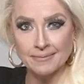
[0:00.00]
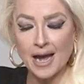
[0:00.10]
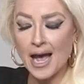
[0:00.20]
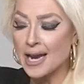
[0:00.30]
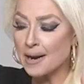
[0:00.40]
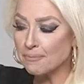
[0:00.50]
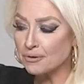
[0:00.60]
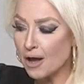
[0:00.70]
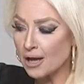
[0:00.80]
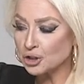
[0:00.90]
I
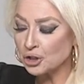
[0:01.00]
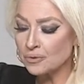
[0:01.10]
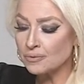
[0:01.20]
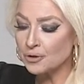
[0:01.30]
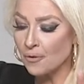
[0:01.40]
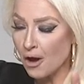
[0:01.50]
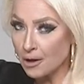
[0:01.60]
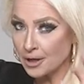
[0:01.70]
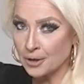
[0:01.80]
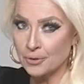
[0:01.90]
applaud you. You all
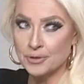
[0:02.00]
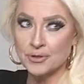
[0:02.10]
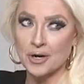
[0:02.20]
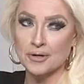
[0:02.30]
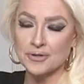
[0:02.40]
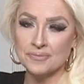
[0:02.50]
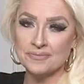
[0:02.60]
get gold stars.